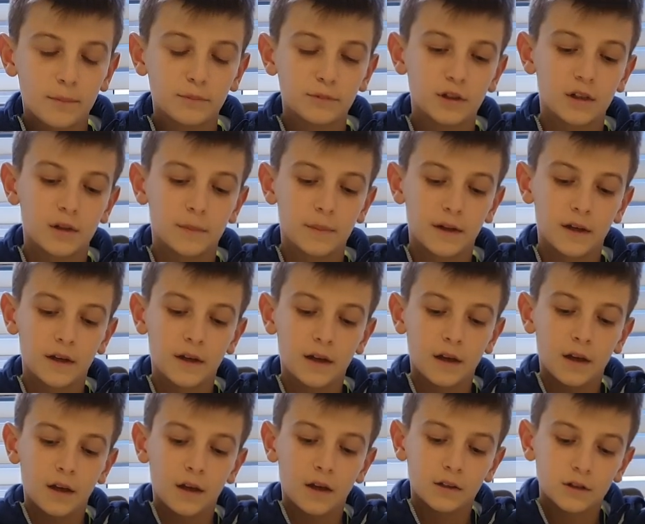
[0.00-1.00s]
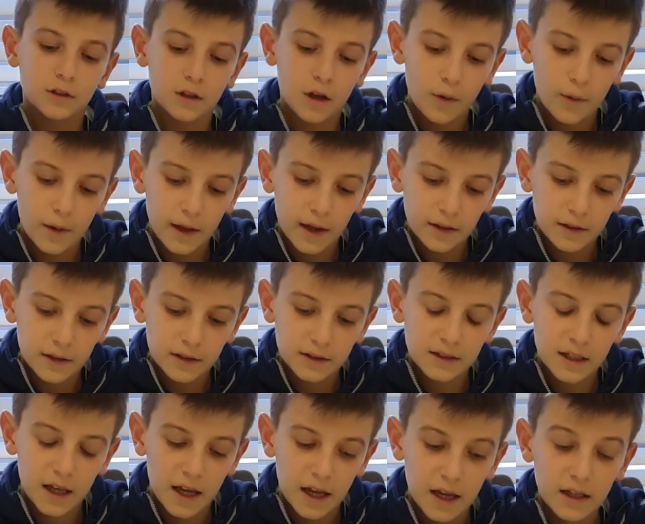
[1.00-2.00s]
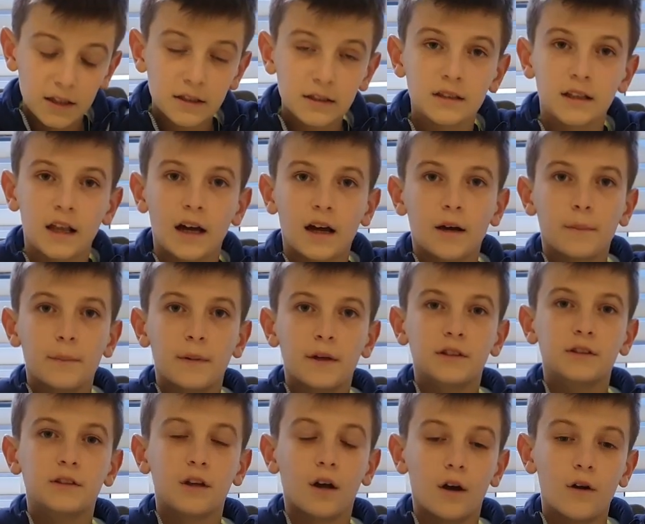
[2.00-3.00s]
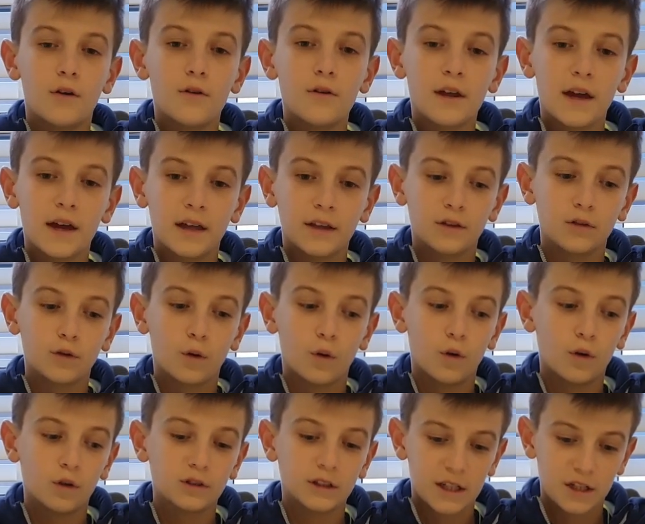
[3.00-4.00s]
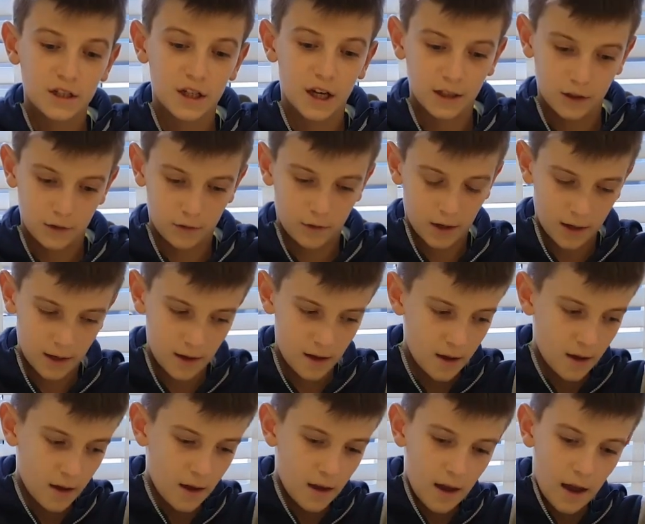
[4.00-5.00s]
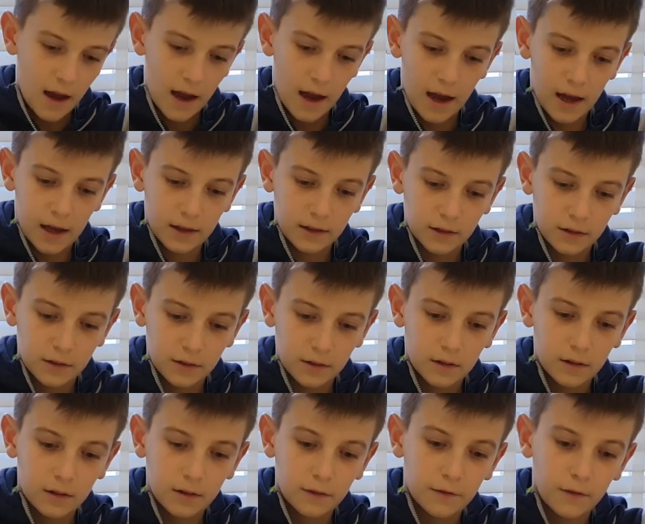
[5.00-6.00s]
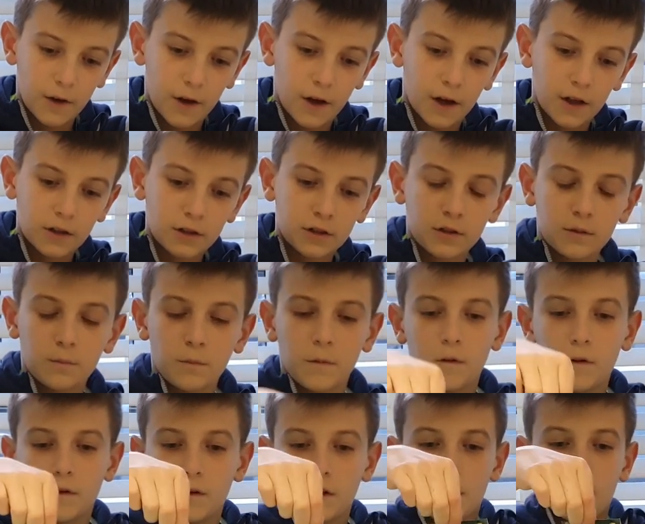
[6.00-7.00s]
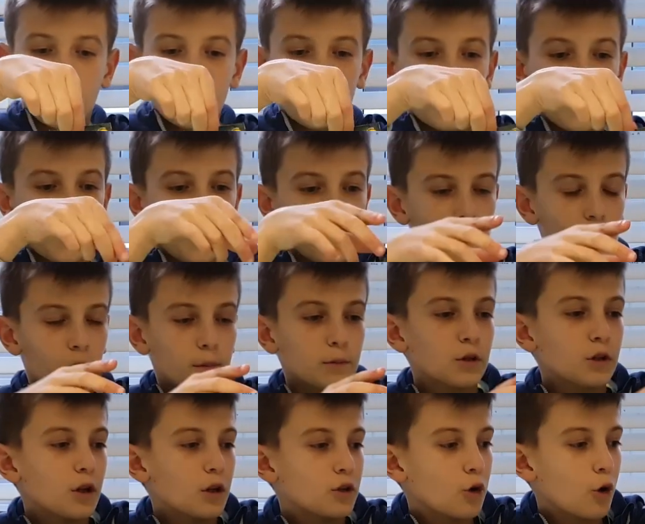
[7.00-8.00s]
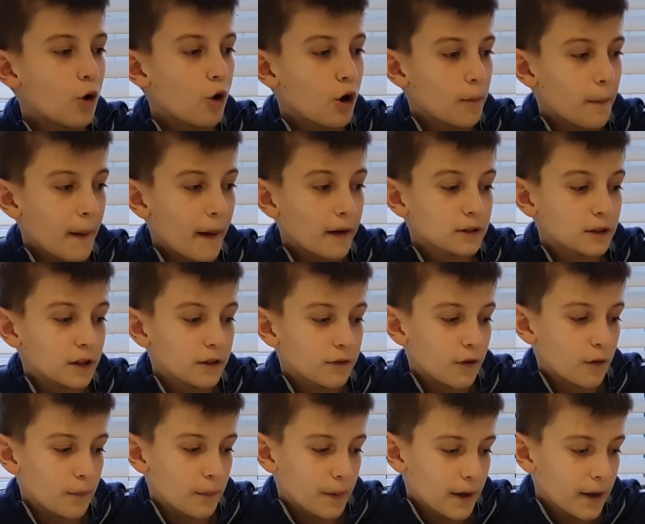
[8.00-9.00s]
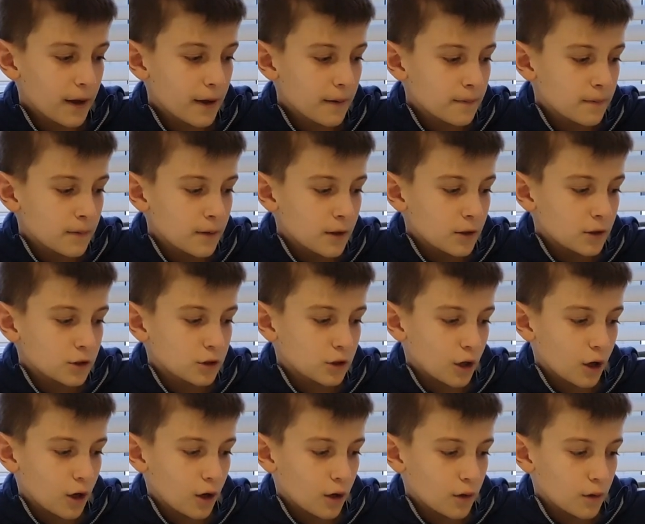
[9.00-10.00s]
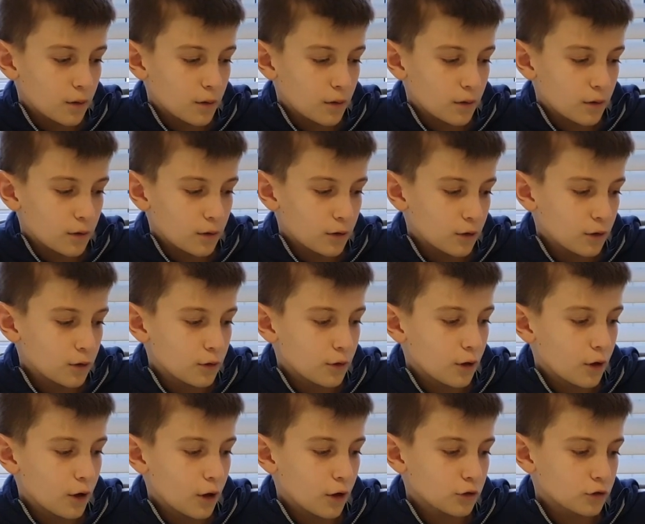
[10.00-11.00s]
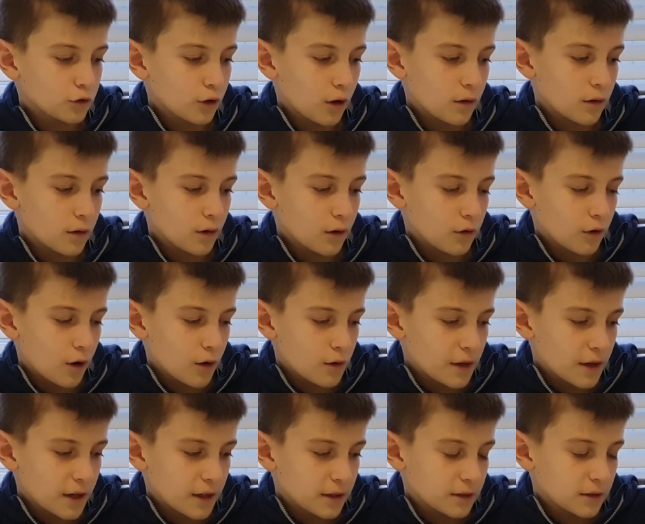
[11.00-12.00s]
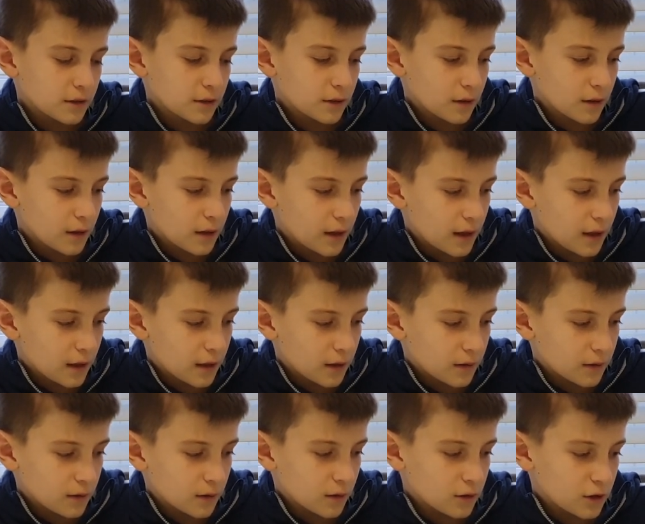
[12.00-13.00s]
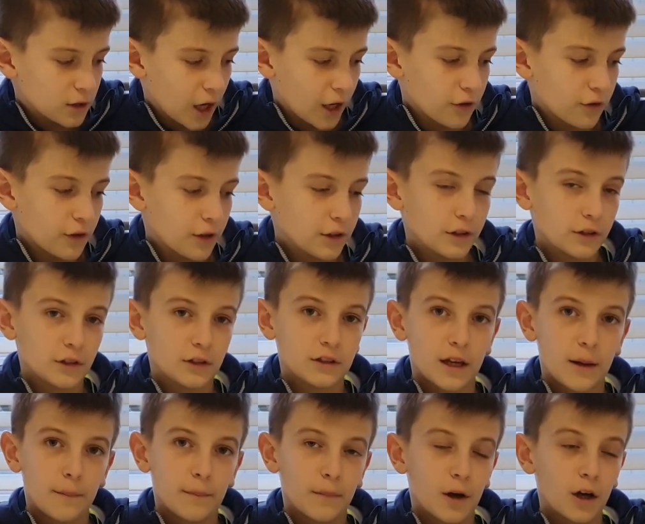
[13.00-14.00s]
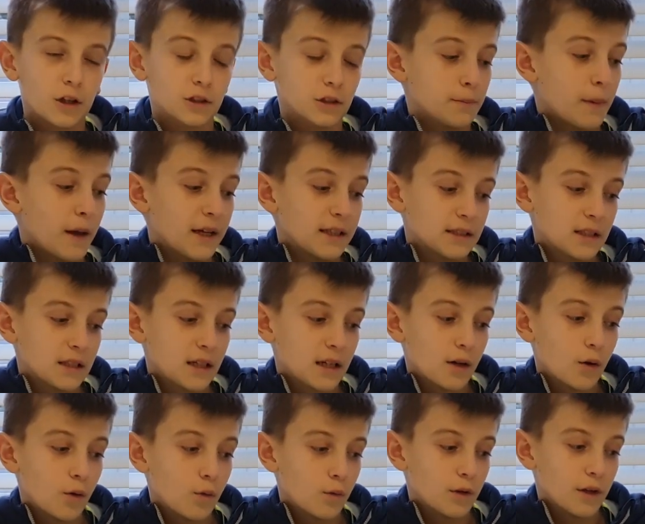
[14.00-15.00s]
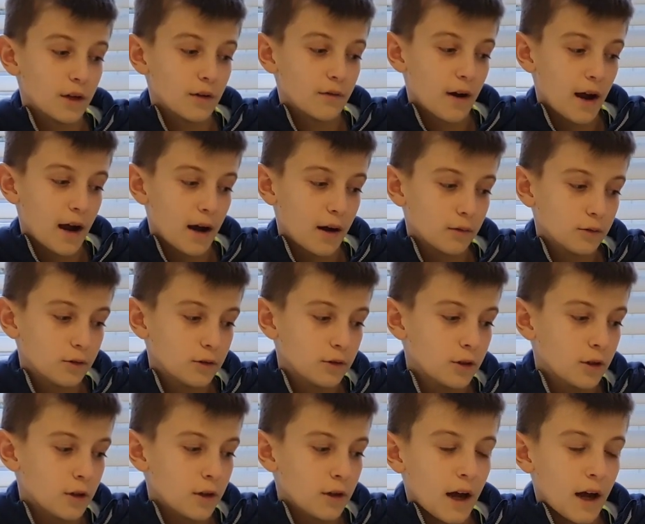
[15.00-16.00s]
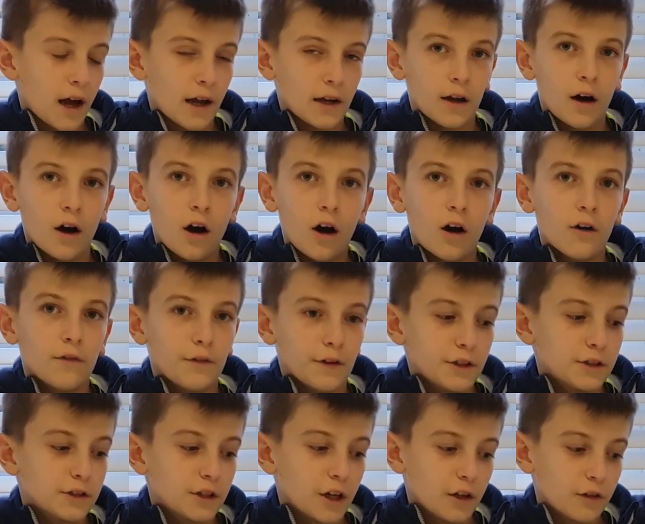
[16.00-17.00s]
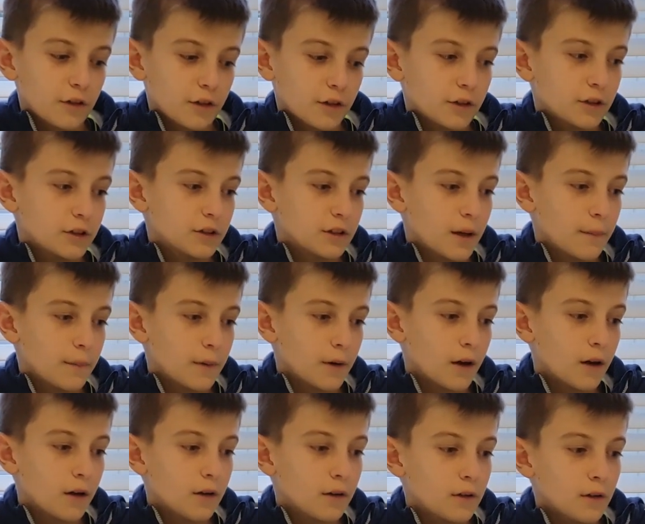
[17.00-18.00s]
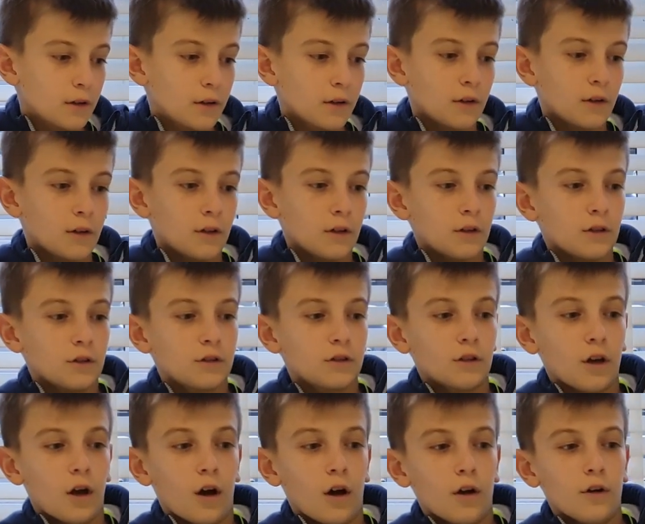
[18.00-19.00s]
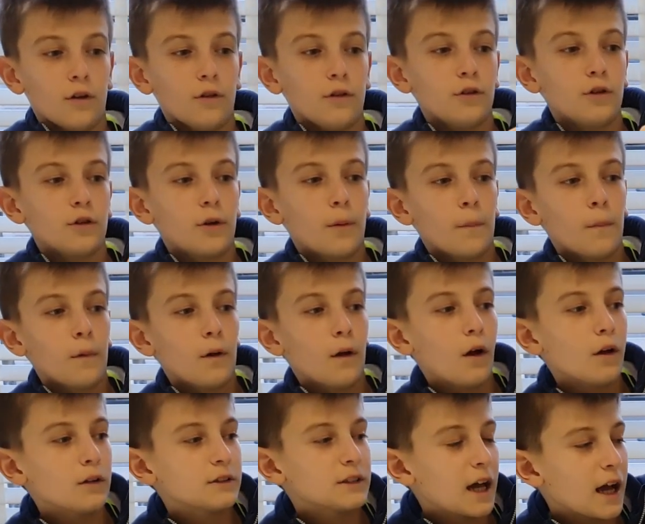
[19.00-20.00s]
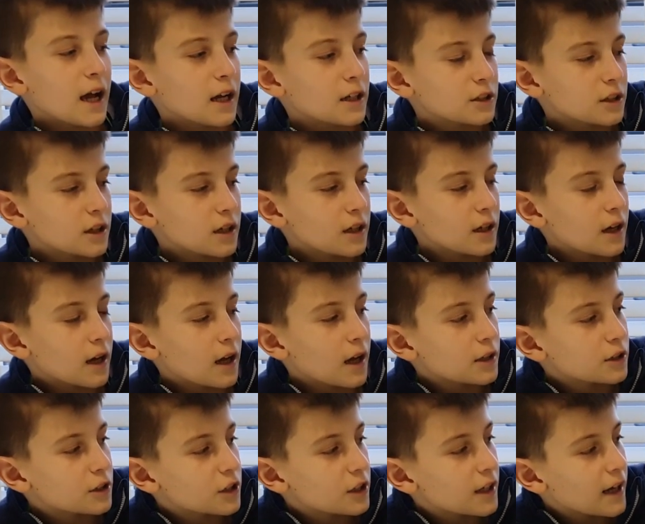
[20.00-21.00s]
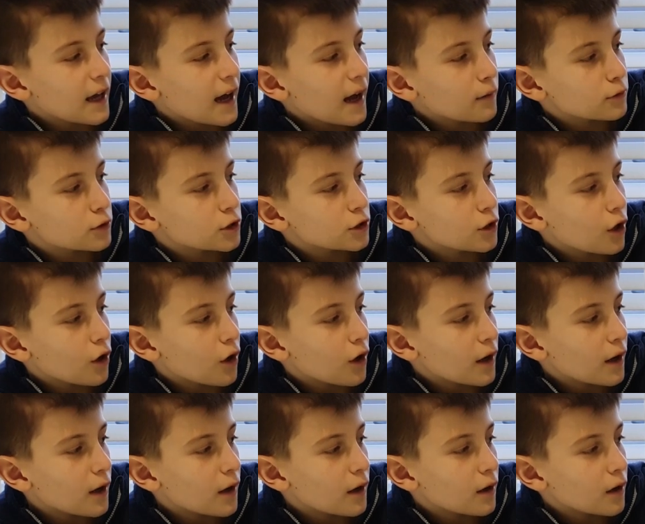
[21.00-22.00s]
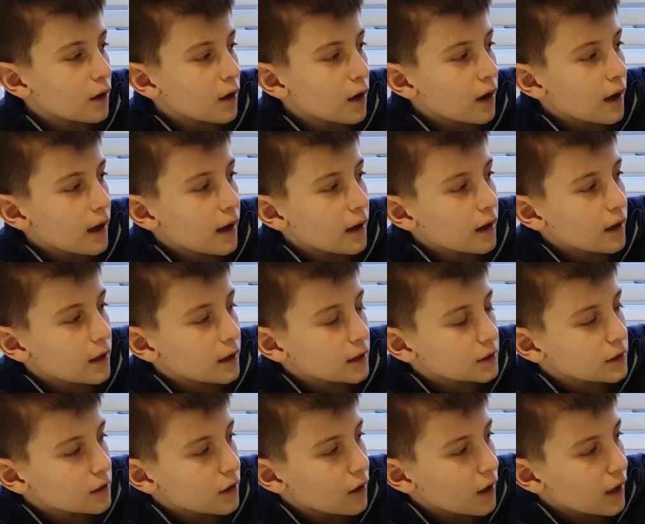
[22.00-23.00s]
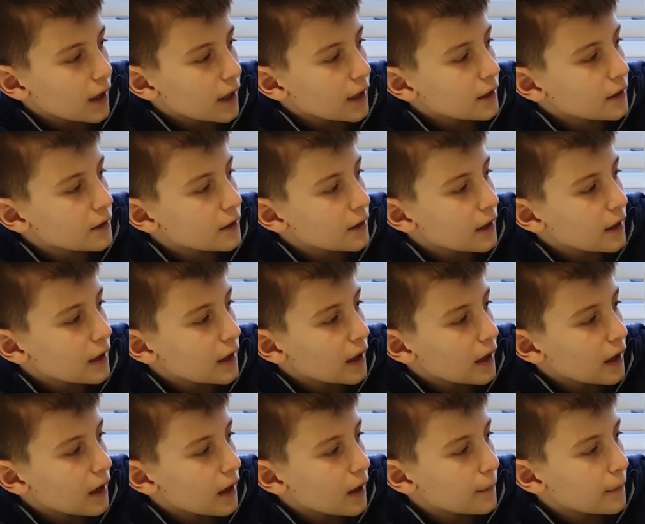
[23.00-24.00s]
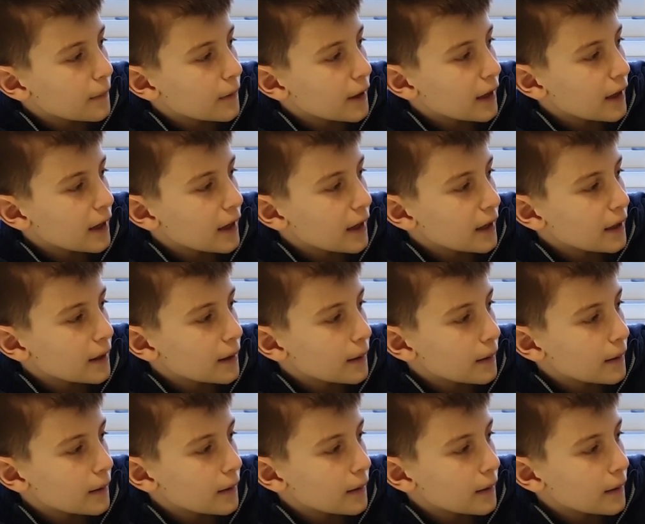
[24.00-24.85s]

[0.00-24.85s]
I'm going to be sowing the seeds that can be sown indoors in January. And first, we've got the oregano. I'm just going to talk about it for a bit. So you can grow, grow this in January to December, so basically all year round, and harvest January to December. So you can plant actually outside, outside um, in